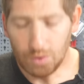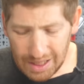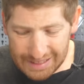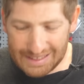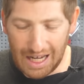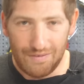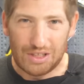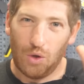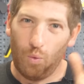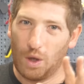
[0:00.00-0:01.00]
So let's dive
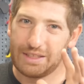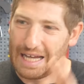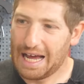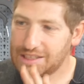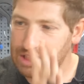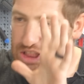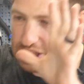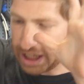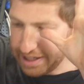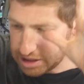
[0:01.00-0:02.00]
into what's actually
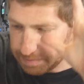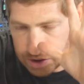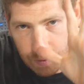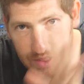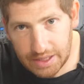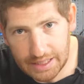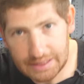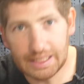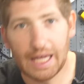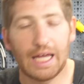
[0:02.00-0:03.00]
changed between
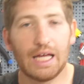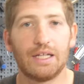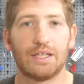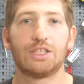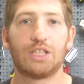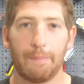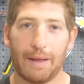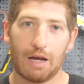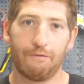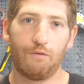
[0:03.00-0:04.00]
this and the JetBlack